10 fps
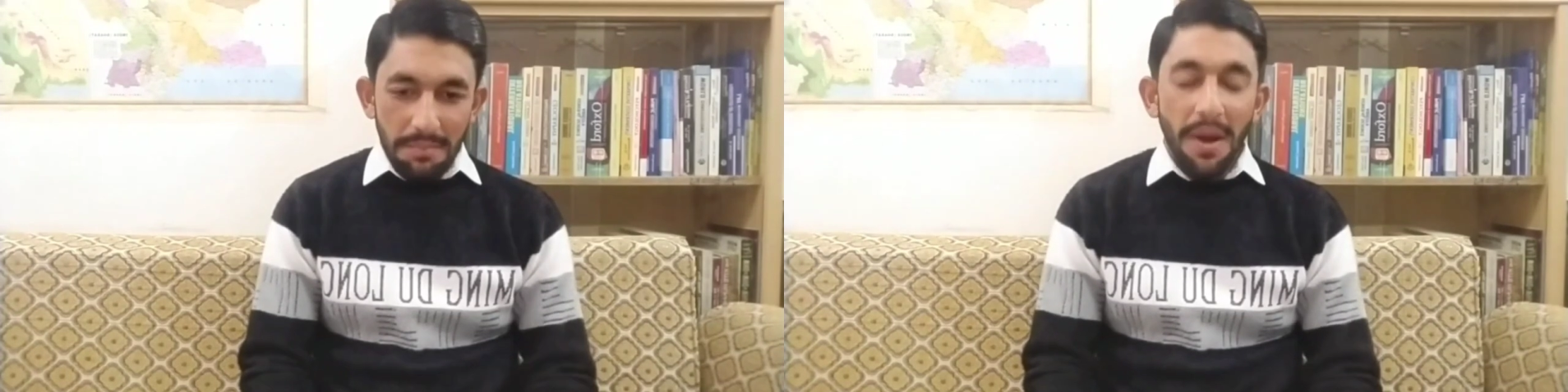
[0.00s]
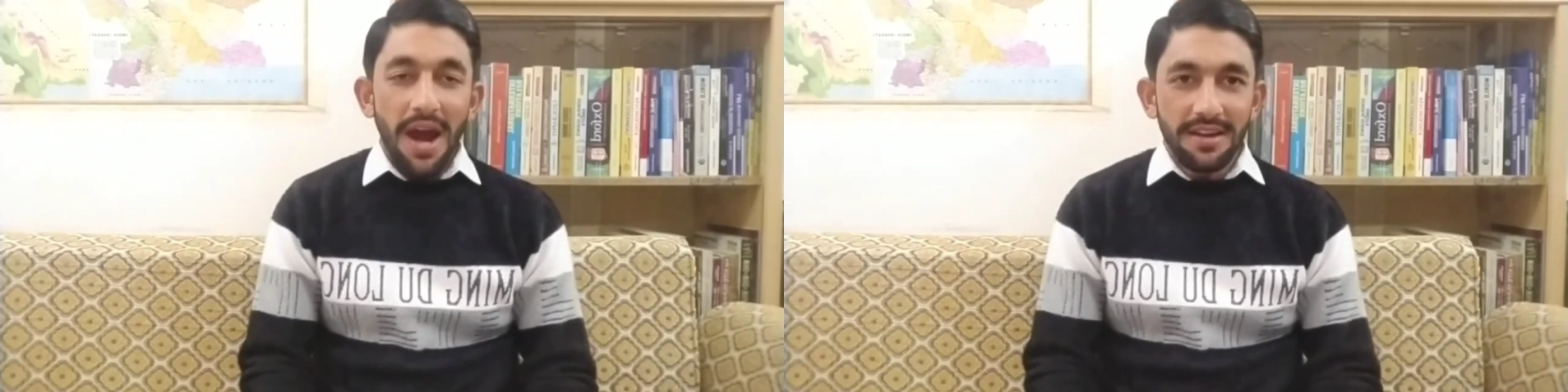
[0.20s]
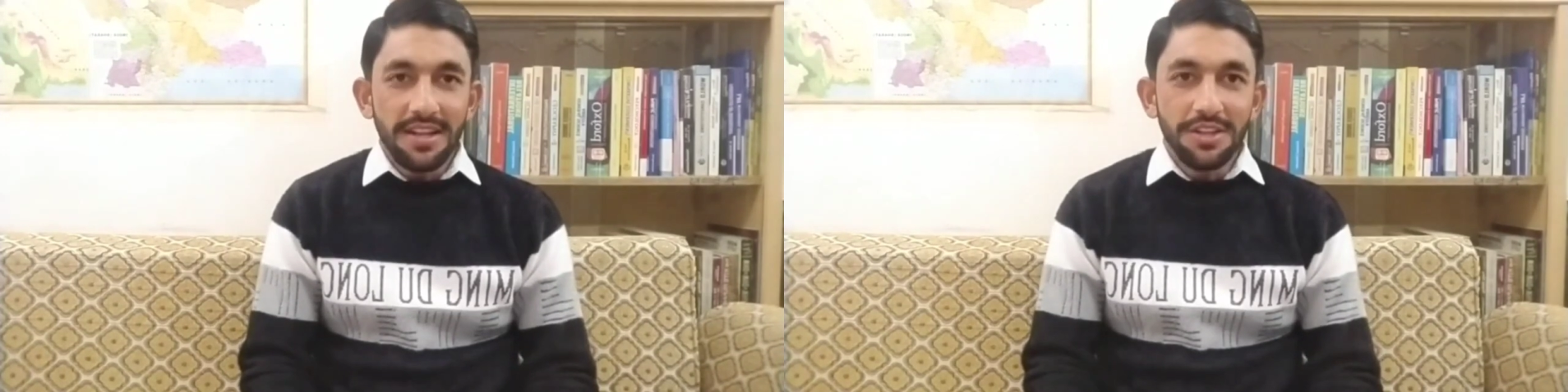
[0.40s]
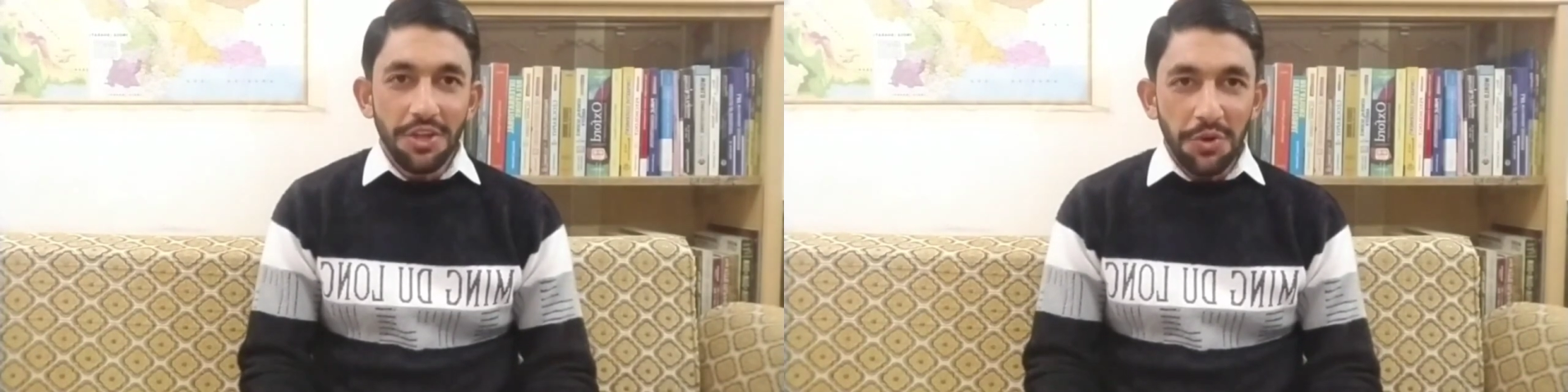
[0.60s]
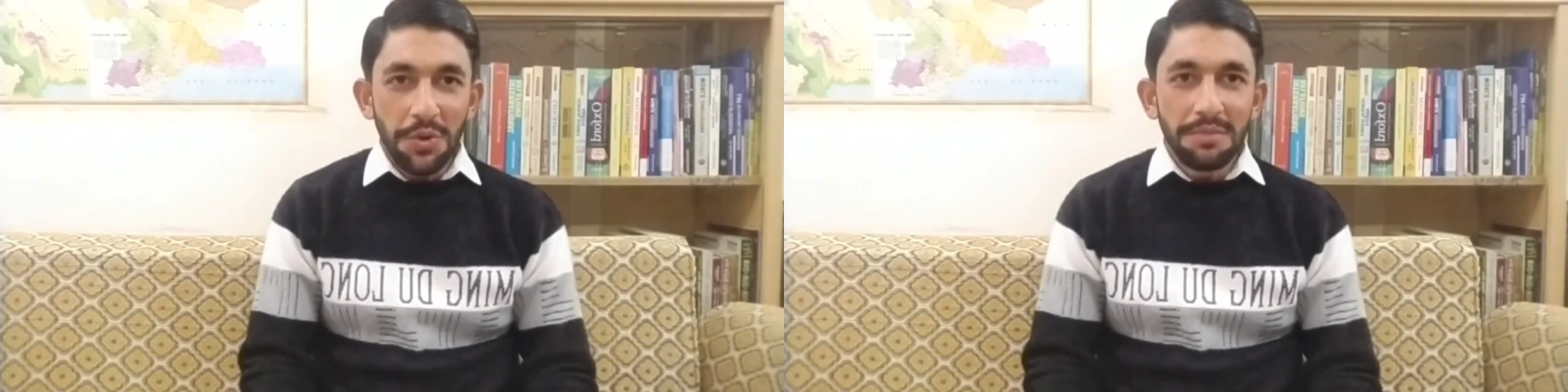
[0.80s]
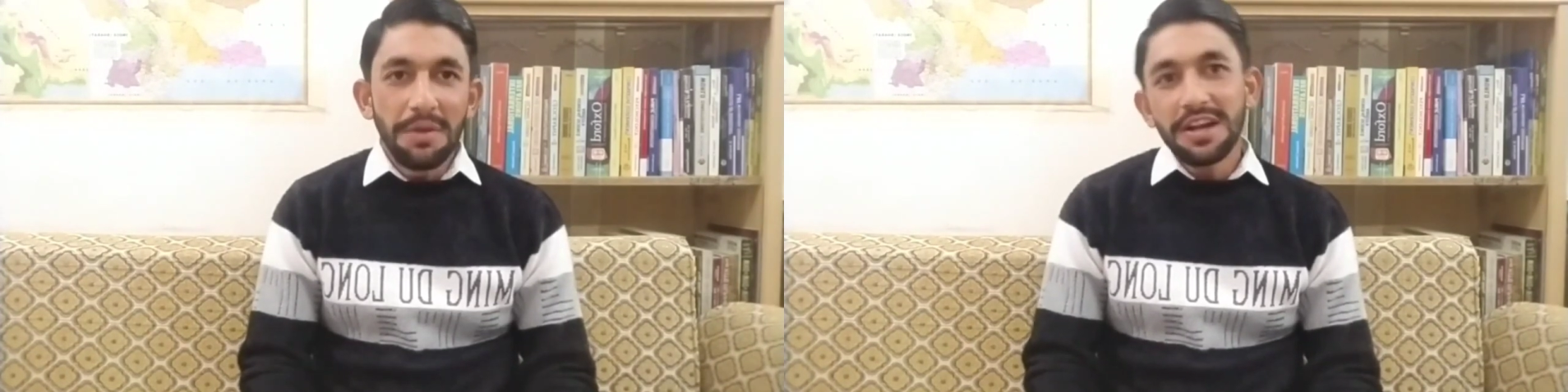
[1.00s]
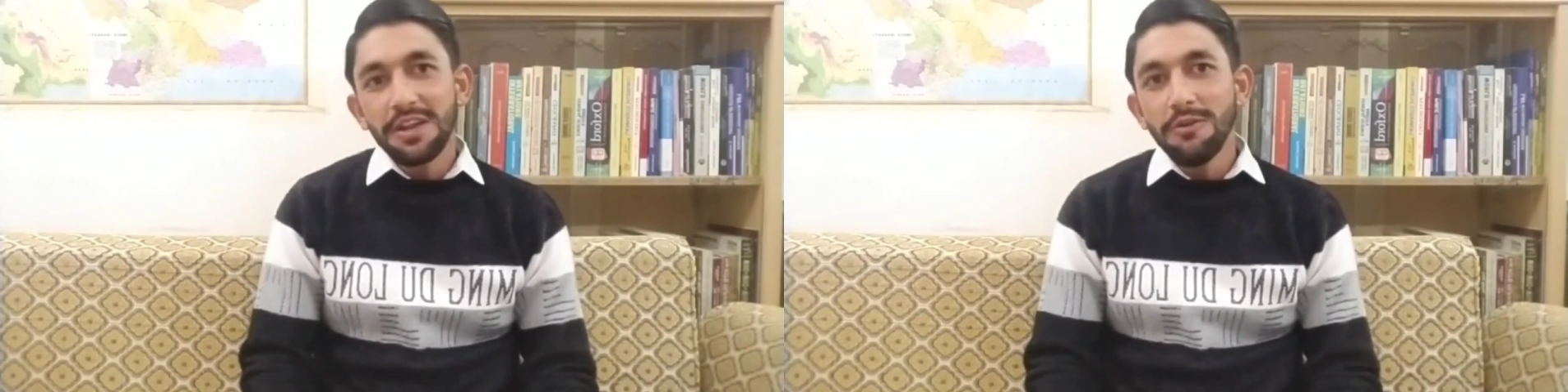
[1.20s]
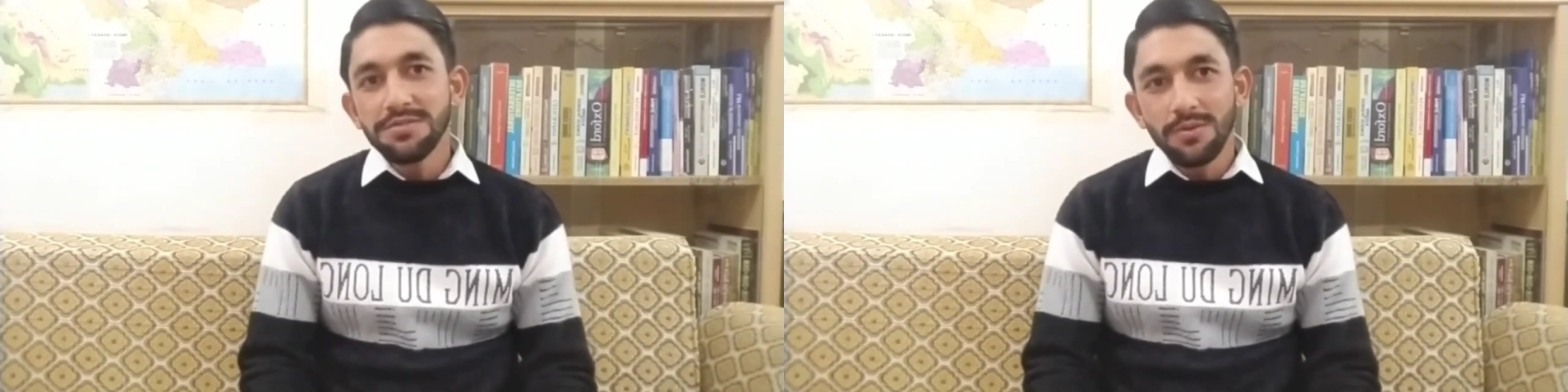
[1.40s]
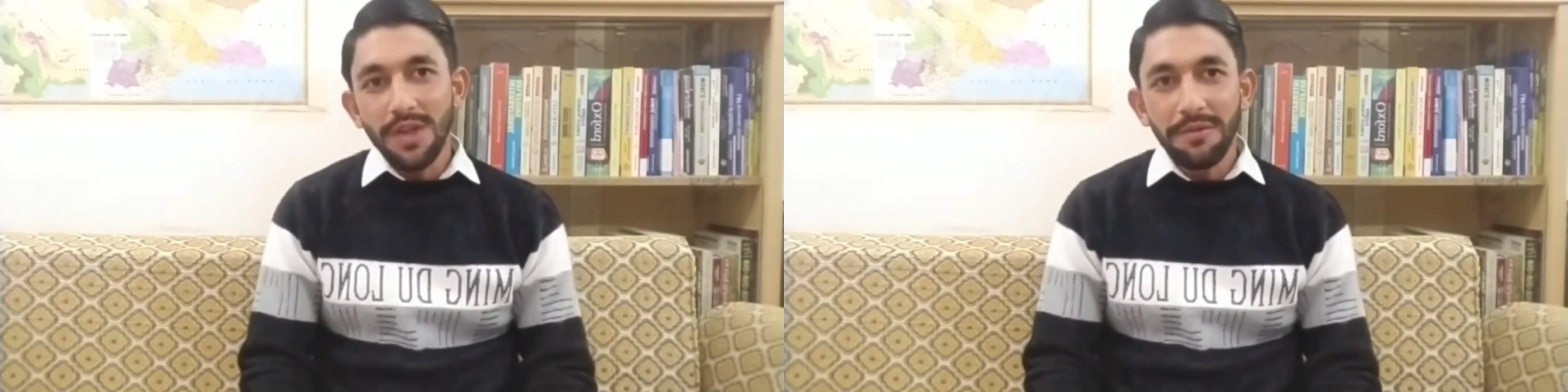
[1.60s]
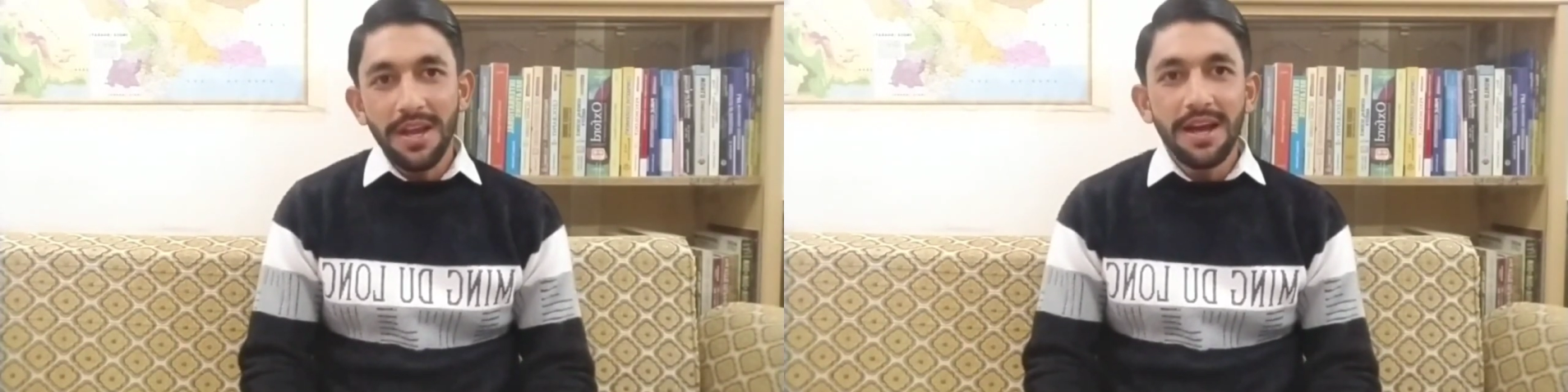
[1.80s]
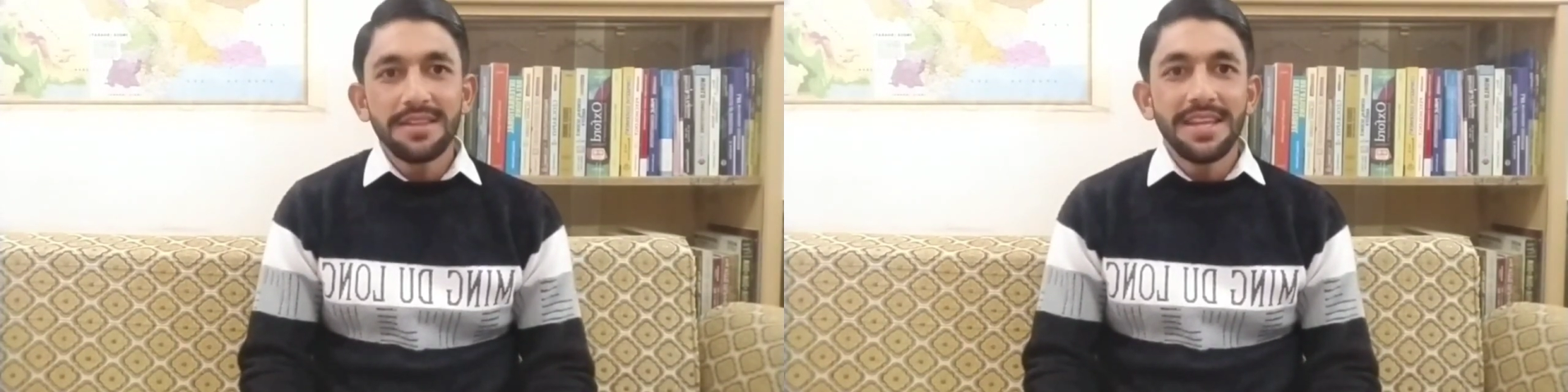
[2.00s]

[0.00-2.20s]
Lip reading: party, the ruling party of South Africa,